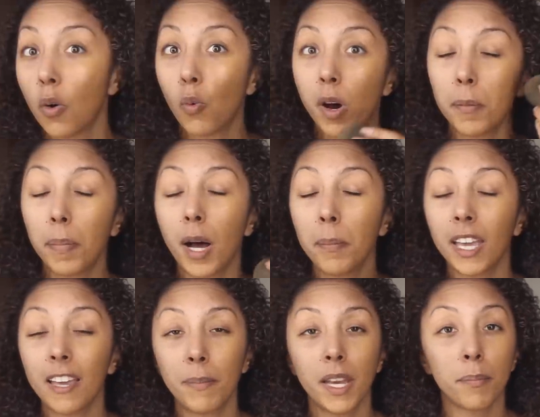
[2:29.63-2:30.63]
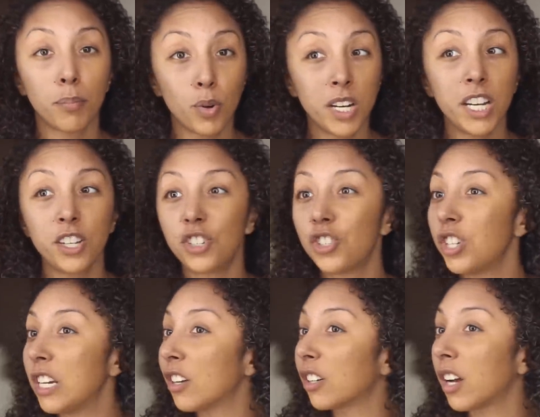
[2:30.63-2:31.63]
One pump gave me a pretty
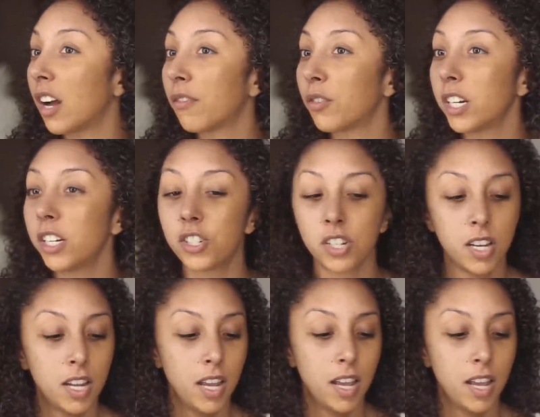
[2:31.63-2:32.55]
sheer coverage,